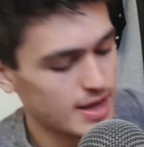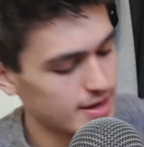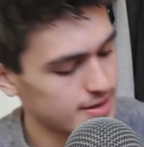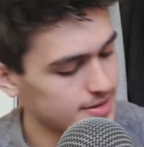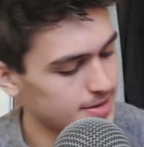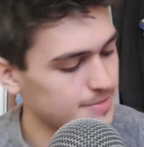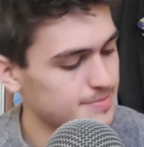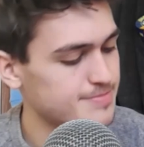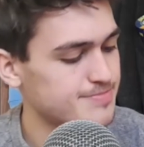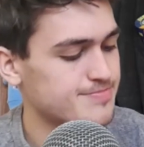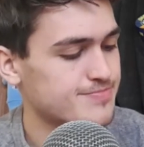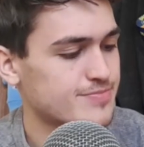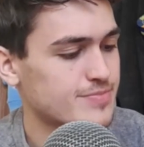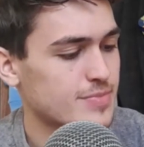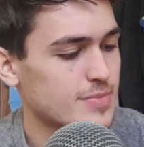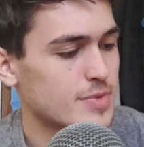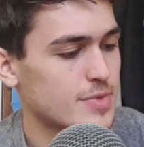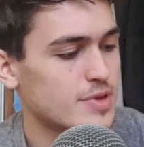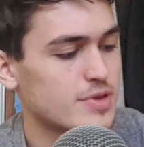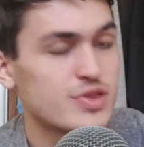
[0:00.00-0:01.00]
Okay.
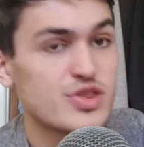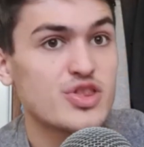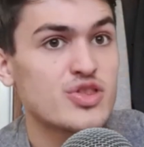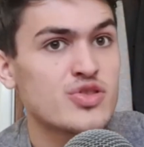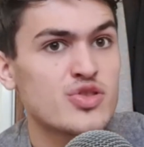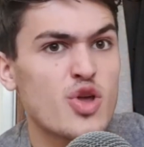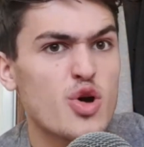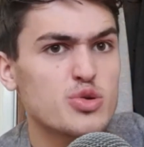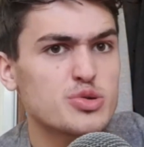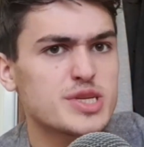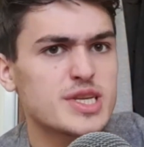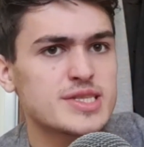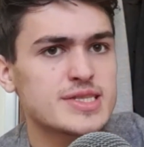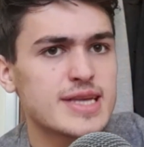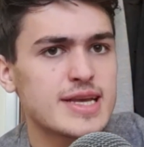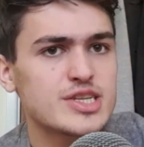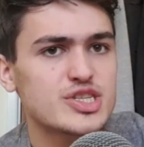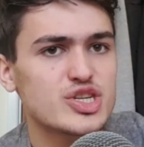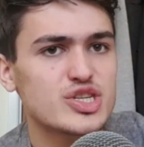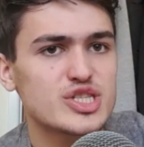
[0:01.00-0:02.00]
No
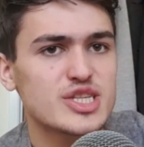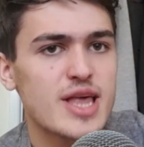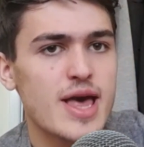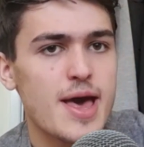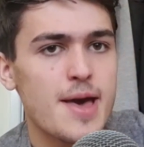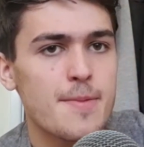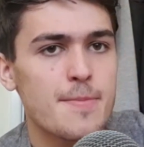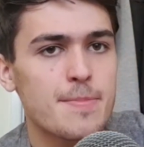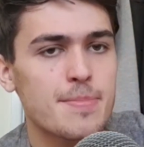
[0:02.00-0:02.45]
sensations there.